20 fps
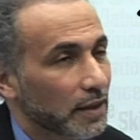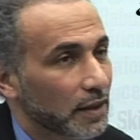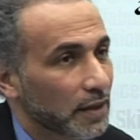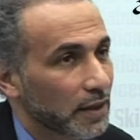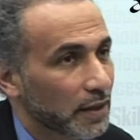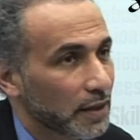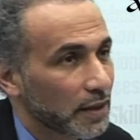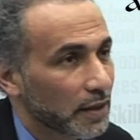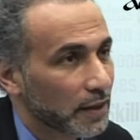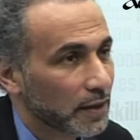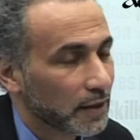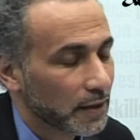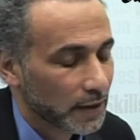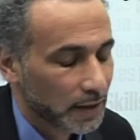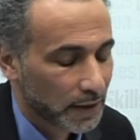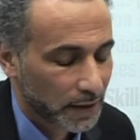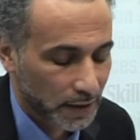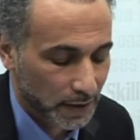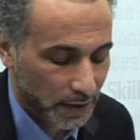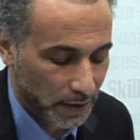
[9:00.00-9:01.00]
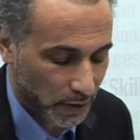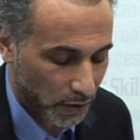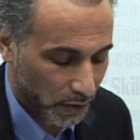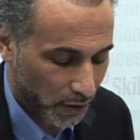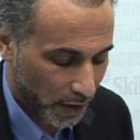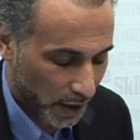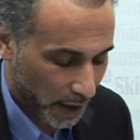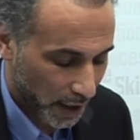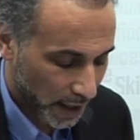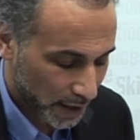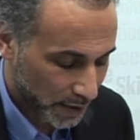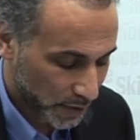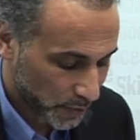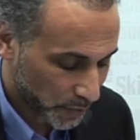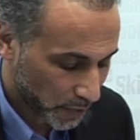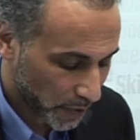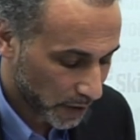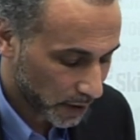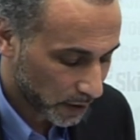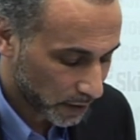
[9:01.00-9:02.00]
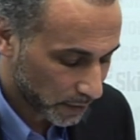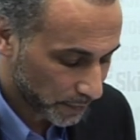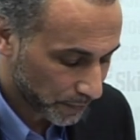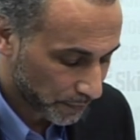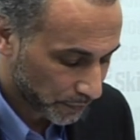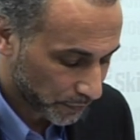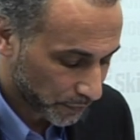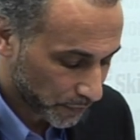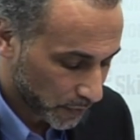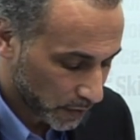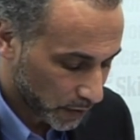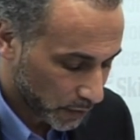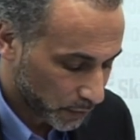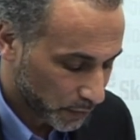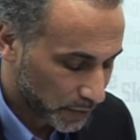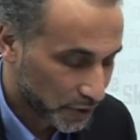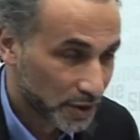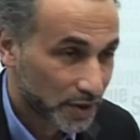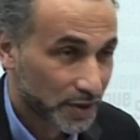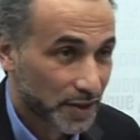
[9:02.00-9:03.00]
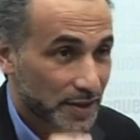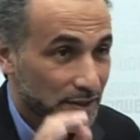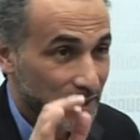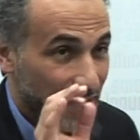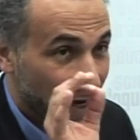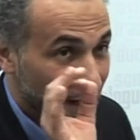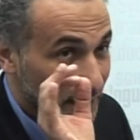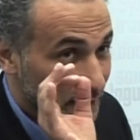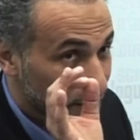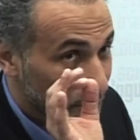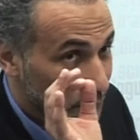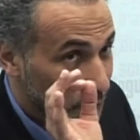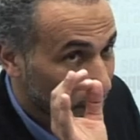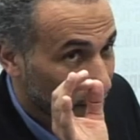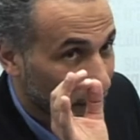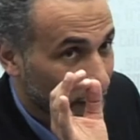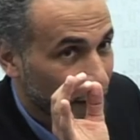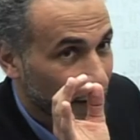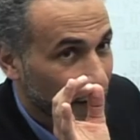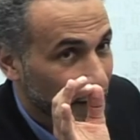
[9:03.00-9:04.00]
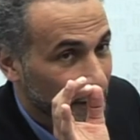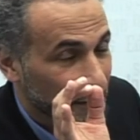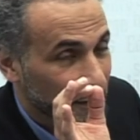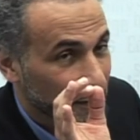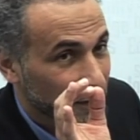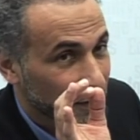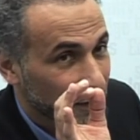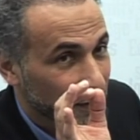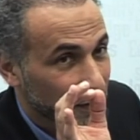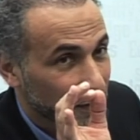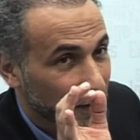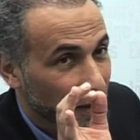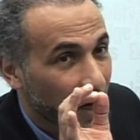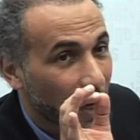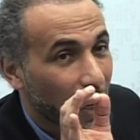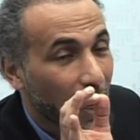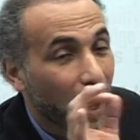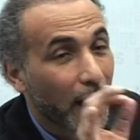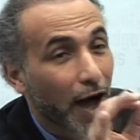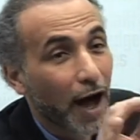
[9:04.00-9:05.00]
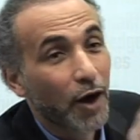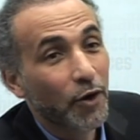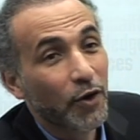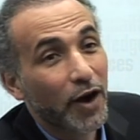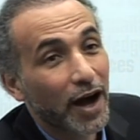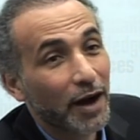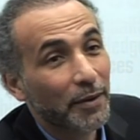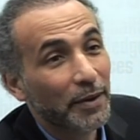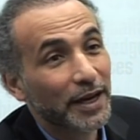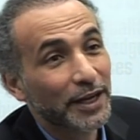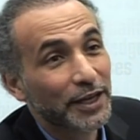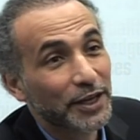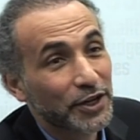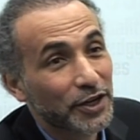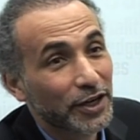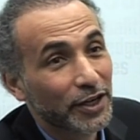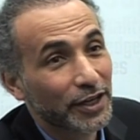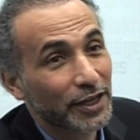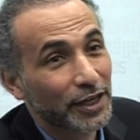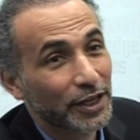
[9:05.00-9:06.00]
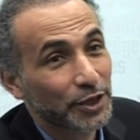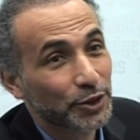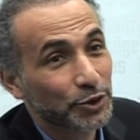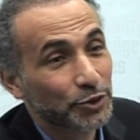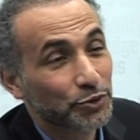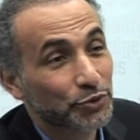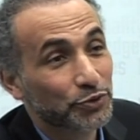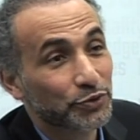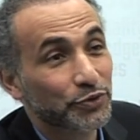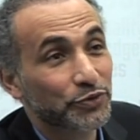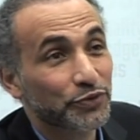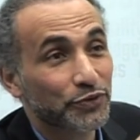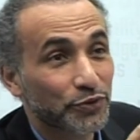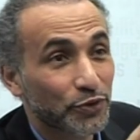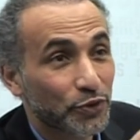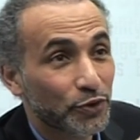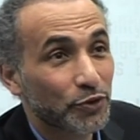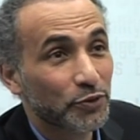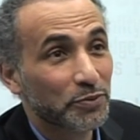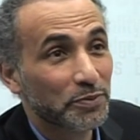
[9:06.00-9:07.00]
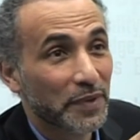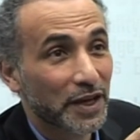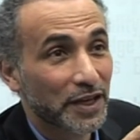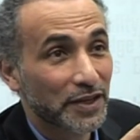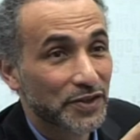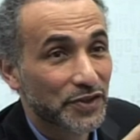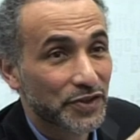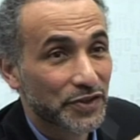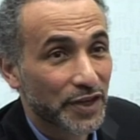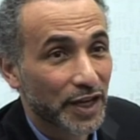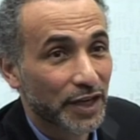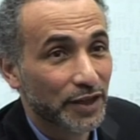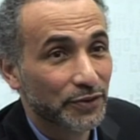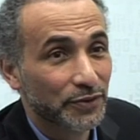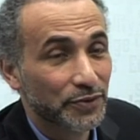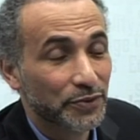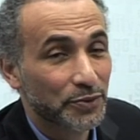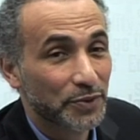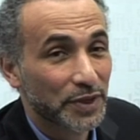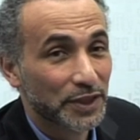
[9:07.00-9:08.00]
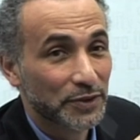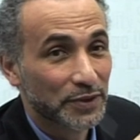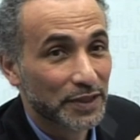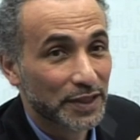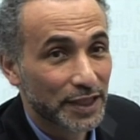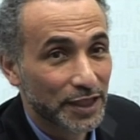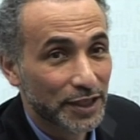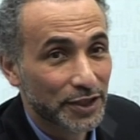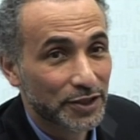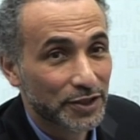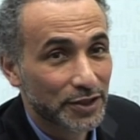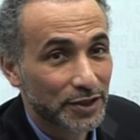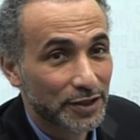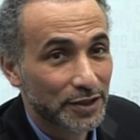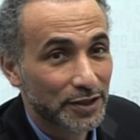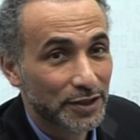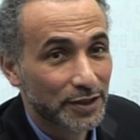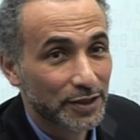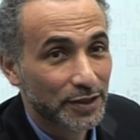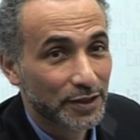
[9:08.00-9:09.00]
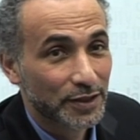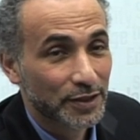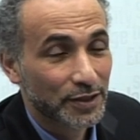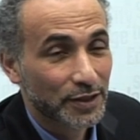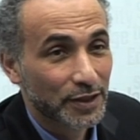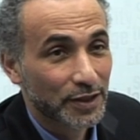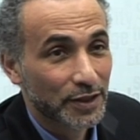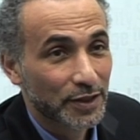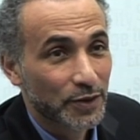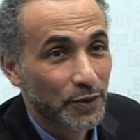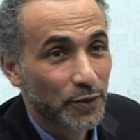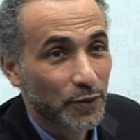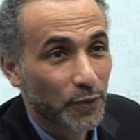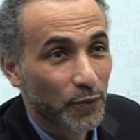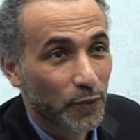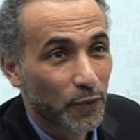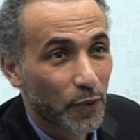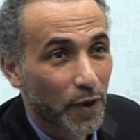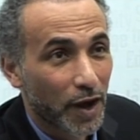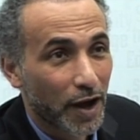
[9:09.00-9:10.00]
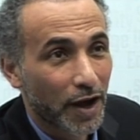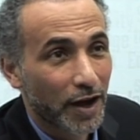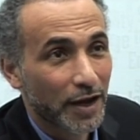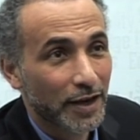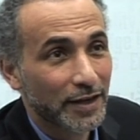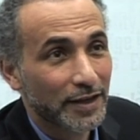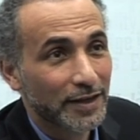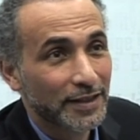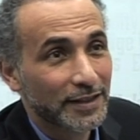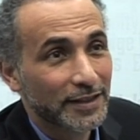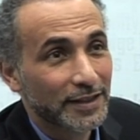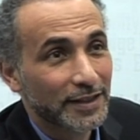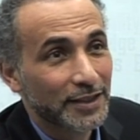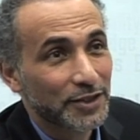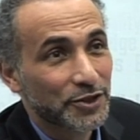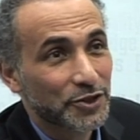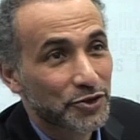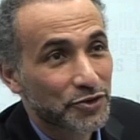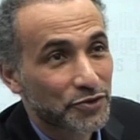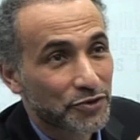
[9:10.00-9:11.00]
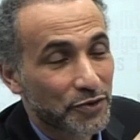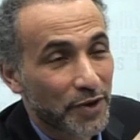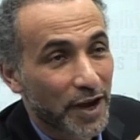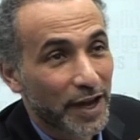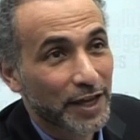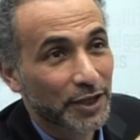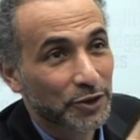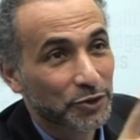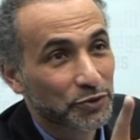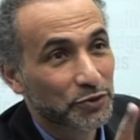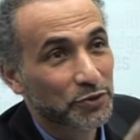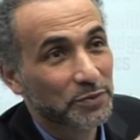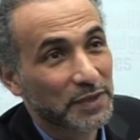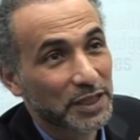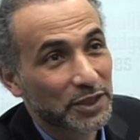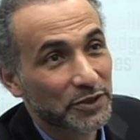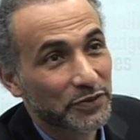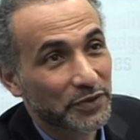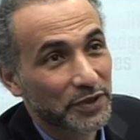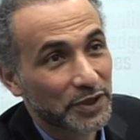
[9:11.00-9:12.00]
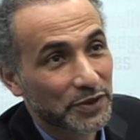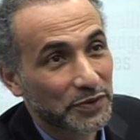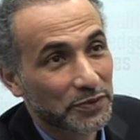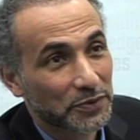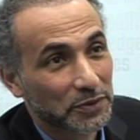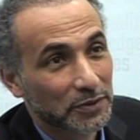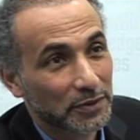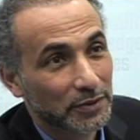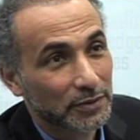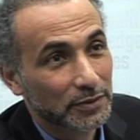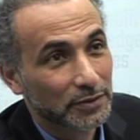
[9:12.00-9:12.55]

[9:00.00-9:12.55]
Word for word: uh, as well, which is exactly why how am I going to reform myself through education while trying to remain faithful?